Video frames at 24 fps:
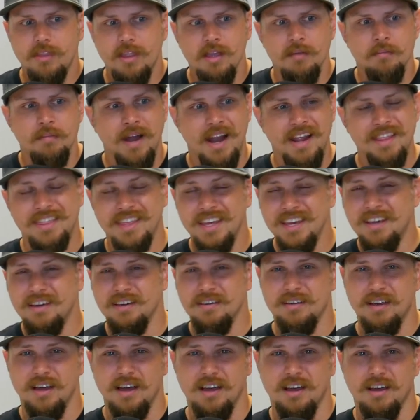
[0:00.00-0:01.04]
But I
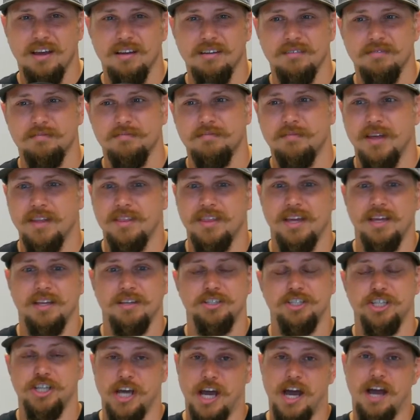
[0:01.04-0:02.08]
think
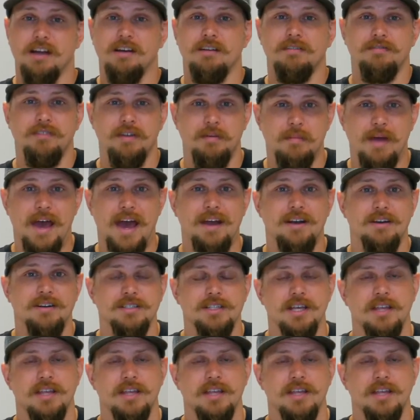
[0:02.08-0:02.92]
geography matters.